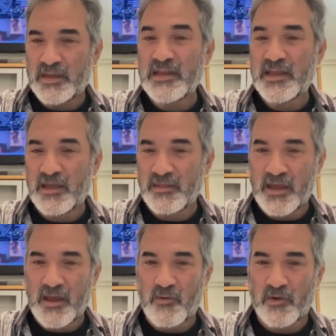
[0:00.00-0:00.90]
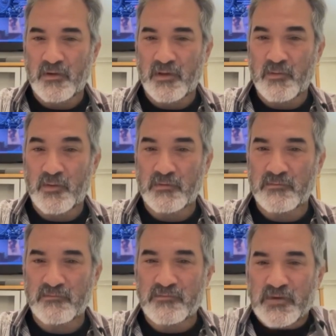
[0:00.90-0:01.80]
indicate that or
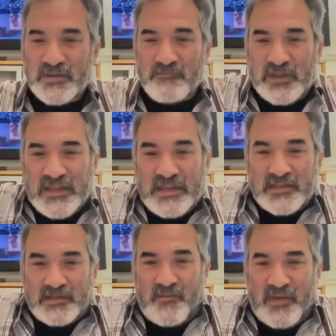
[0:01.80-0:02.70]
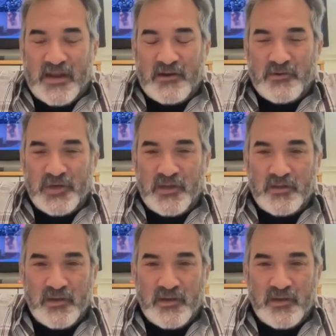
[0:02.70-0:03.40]
release some of that energy?